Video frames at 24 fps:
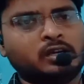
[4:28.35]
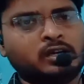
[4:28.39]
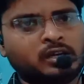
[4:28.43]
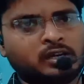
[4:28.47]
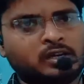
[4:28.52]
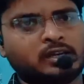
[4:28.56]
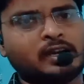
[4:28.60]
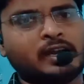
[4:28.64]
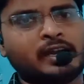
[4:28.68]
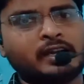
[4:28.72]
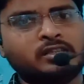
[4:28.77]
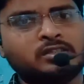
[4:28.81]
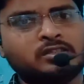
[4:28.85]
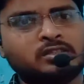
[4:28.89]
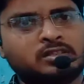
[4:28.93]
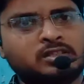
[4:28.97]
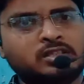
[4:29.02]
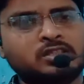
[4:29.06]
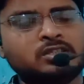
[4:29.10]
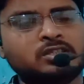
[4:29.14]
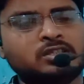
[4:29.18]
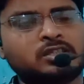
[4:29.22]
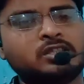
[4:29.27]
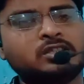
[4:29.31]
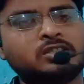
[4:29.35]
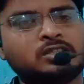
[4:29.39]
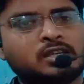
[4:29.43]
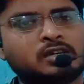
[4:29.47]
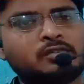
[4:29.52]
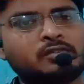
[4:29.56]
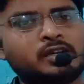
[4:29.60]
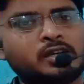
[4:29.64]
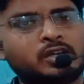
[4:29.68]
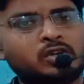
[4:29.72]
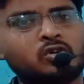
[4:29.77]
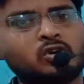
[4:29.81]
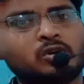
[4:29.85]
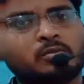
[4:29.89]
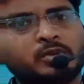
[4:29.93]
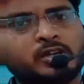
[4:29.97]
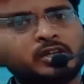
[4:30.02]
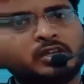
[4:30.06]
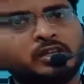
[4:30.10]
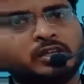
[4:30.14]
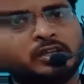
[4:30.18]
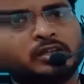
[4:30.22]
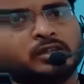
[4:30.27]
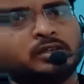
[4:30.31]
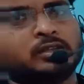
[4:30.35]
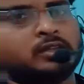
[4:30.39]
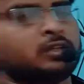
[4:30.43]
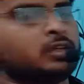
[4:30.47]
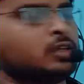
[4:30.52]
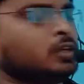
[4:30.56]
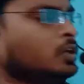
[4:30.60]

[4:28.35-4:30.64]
rice. These things are very common here.